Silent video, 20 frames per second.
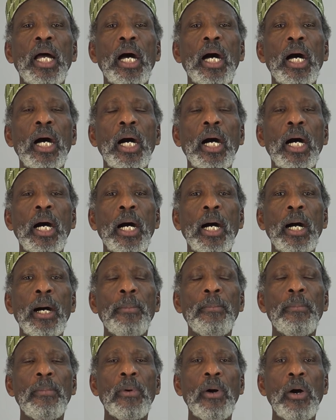
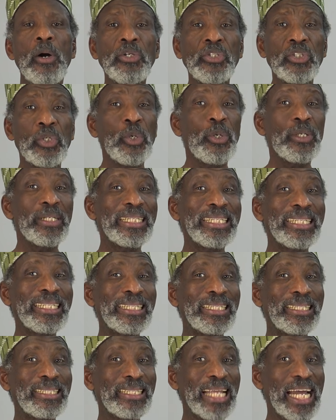Also,
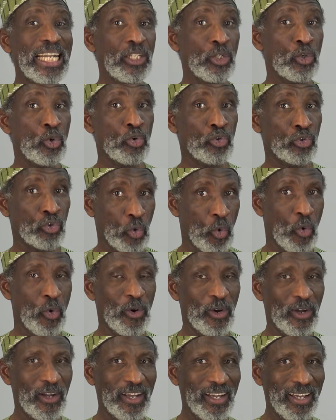tadrusu,
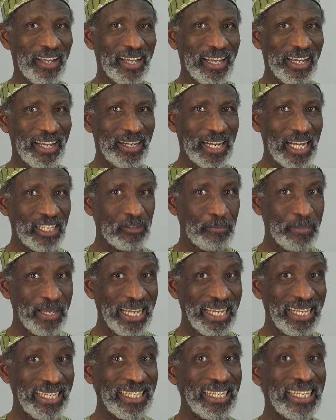that
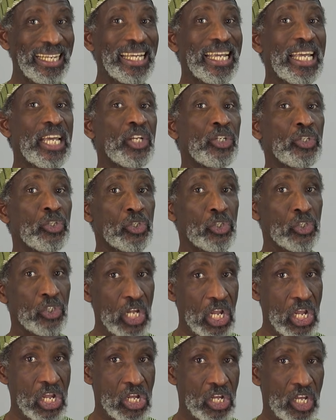means
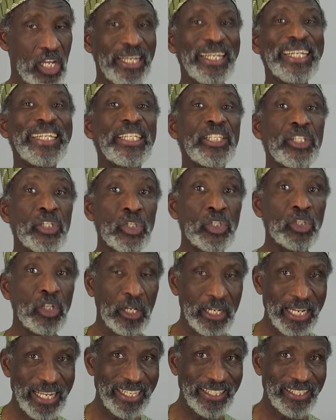she
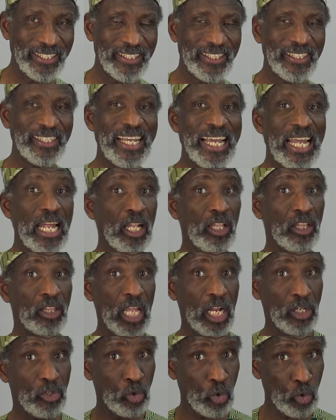studies.
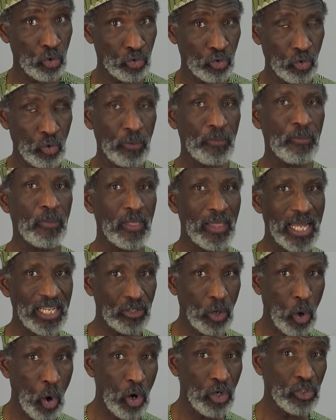Tadrusu,
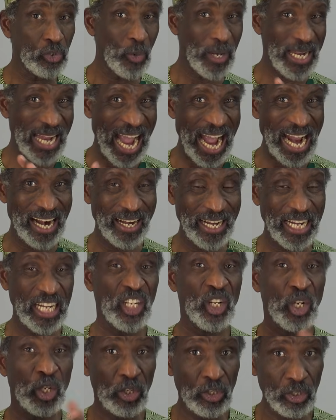that's also carrying
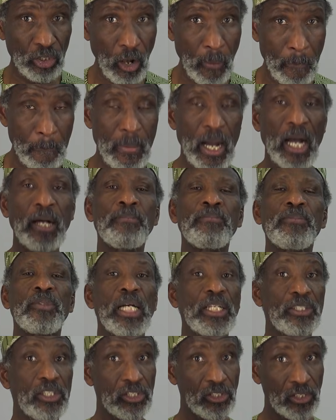dhamma.
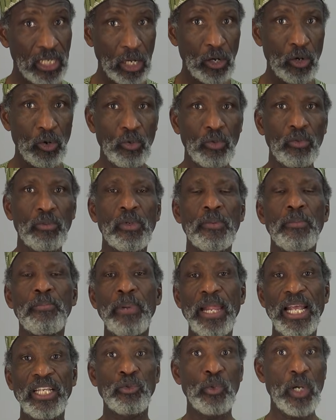That's the 2nd
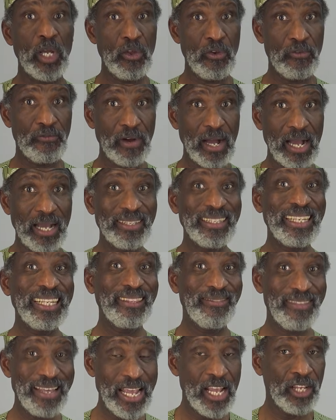place where you find
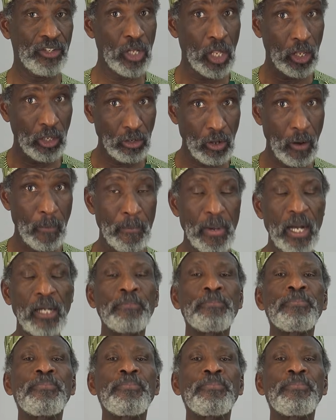this dhamma.